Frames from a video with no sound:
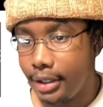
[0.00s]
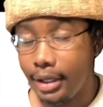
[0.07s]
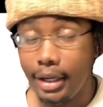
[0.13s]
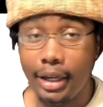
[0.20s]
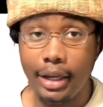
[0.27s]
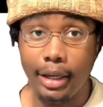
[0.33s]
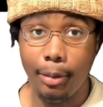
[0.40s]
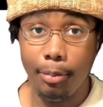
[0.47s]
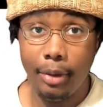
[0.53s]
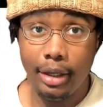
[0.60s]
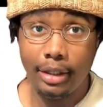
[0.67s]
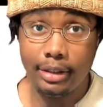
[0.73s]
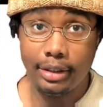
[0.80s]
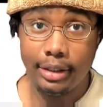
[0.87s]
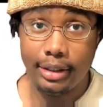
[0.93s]
and
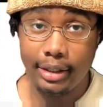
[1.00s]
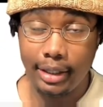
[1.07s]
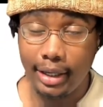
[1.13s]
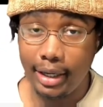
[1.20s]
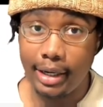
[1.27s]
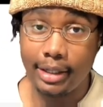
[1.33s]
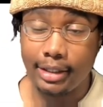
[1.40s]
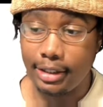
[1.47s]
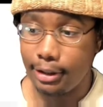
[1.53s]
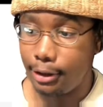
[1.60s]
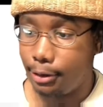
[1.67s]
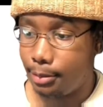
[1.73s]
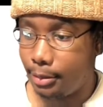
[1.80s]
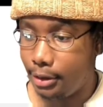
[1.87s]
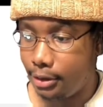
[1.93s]
makes it lag
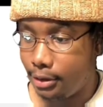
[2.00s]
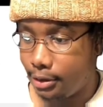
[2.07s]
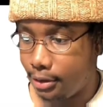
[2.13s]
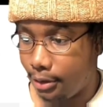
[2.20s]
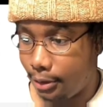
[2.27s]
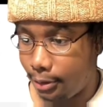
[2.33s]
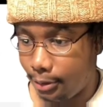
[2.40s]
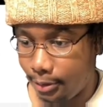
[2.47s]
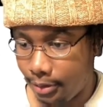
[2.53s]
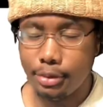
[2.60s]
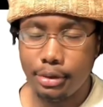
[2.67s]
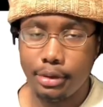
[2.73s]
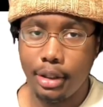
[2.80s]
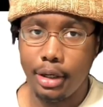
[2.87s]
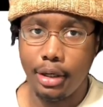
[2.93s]
terribly, so
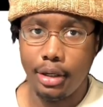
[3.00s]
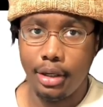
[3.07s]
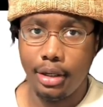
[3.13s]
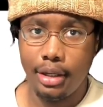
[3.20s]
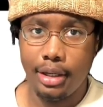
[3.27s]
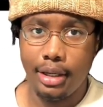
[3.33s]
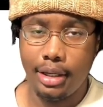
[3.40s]
sorry.